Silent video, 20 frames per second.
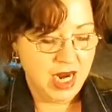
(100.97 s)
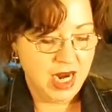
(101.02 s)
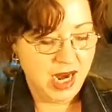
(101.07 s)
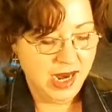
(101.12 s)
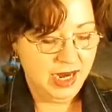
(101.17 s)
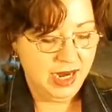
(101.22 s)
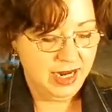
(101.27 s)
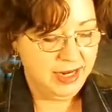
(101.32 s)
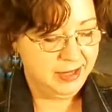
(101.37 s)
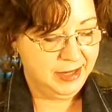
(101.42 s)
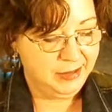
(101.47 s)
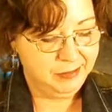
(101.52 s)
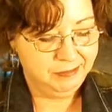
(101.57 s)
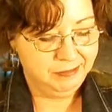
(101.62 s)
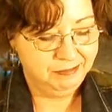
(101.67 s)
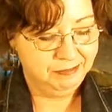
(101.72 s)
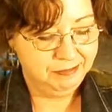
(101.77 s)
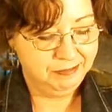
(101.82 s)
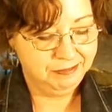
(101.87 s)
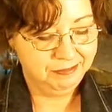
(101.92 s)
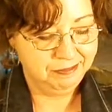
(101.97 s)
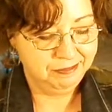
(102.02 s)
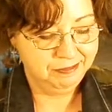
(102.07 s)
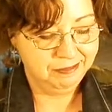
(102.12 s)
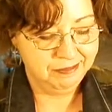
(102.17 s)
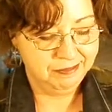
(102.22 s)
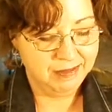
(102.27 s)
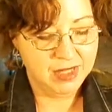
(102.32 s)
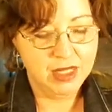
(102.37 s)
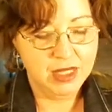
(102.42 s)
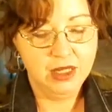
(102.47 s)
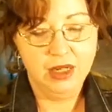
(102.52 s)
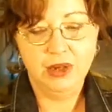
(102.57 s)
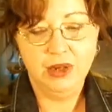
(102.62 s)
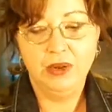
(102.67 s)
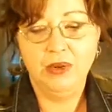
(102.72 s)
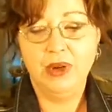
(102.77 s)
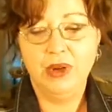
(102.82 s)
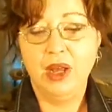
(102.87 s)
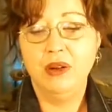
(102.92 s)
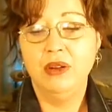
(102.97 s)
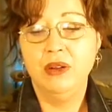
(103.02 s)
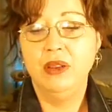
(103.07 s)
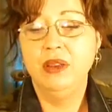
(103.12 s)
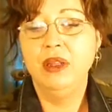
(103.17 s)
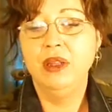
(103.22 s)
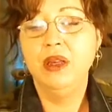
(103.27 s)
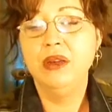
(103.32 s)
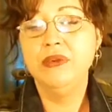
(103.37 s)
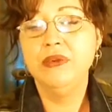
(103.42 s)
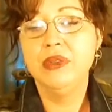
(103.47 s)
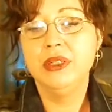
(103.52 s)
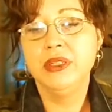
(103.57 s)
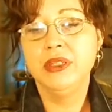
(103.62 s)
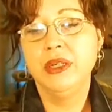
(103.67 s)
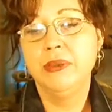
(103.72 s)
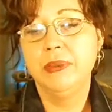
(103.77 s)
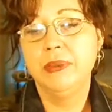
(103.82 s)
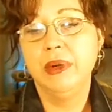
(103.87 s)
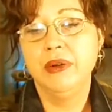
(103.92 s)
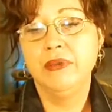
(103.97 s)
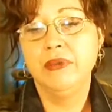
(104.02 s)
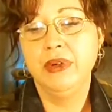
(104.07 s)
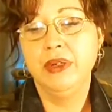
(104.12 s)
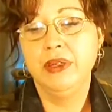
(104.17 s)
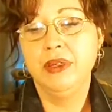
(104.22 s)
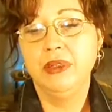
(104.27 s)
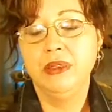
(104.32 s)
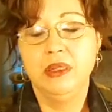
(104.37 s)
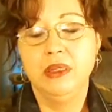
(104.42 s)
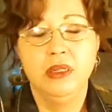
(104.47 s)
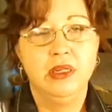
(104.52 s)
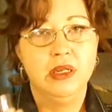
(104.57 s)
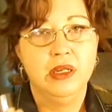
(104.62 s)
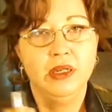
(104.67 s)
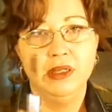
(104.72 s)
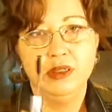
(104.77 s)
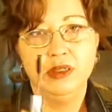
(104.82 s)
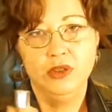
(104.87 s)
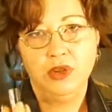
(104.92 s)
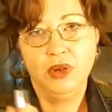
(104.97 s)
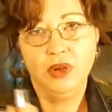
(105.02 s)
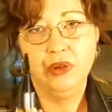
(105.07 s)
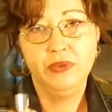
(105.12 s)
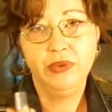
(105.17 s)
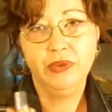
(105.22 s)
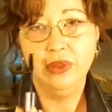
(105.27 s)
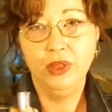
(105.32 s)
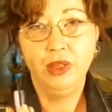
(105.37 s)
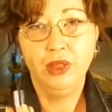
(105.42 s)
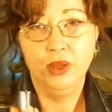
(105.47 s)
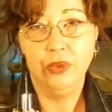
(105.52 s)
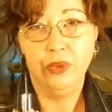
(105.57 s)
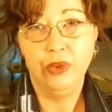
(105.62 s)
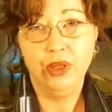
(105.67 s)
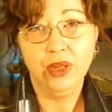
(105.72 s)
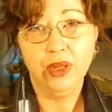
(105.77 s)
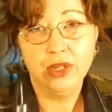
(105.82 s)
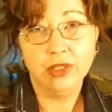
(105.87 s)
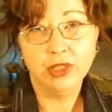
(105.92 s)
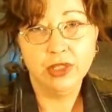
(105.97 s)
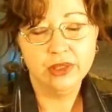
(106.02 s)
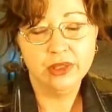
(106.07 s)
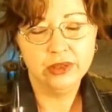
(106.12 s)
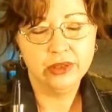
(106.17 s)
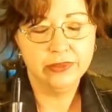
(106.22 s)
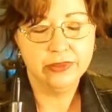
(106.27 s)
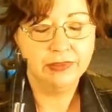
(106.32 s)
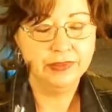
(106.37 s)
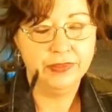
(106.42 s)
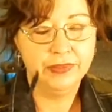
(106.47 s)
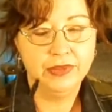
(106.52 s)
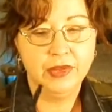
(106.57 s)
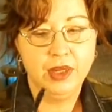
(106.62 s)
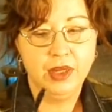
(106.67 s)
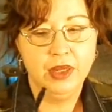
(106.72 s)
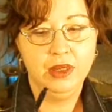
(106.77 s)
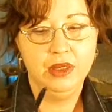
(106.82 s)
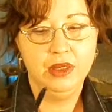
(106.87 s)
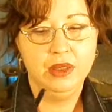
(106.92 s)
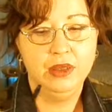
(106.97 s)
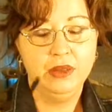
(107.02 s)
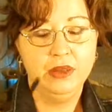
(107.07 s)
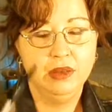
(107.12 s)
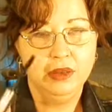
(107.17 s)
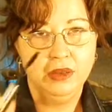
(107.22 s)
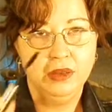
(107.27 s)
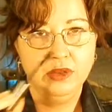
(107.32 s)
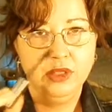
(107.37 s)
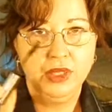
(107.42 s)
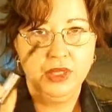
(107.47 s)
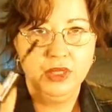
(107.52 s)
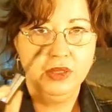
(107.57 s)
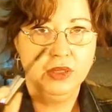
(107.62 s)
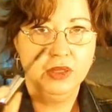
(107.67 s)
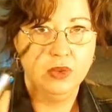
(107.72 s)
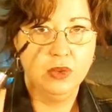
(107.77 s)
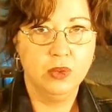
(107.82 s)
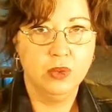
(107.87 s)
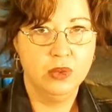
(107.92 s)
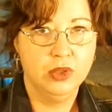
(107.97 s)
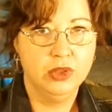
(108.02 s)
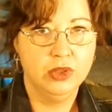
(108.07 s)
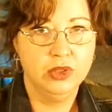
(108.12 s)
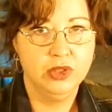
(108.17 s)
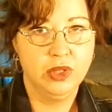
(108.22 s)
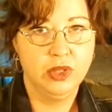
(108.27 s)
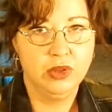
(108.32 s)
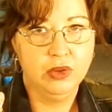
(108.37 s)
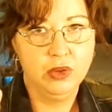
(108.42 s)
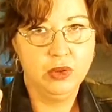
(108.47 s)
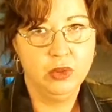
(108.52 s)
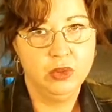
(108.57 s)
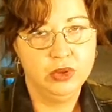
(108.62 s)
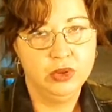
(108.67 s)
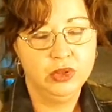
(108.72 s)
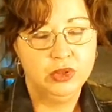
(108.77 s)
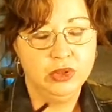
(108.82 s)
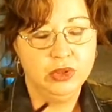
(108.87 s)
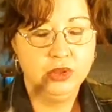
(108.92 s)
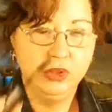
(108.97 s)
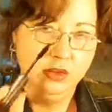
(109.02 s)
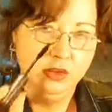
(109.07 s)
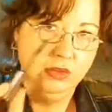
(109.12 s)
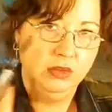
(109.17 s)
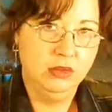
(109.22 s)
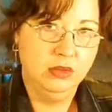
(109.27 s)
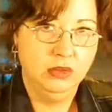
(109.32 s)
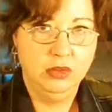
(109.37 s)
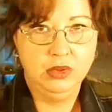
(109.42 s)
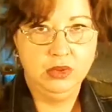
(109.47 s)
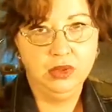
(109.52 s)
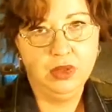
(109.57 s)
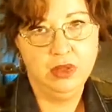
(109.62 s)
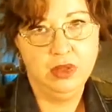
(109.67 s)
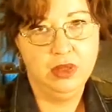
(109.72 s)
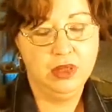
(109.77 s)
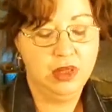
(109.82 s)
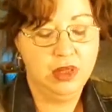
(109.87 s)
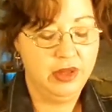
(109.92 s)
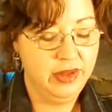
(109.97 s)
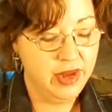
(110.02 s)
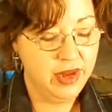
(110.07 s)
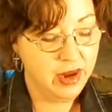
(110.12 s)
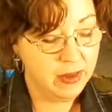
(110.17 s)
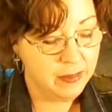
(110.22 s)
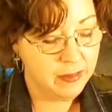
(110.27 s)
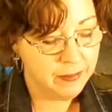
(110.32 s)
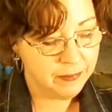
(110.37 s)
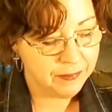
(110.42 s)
And, you know, I love the tip of it. It's great for the lower lashes and, you know, to get in the corners, outer corners, you know, all that.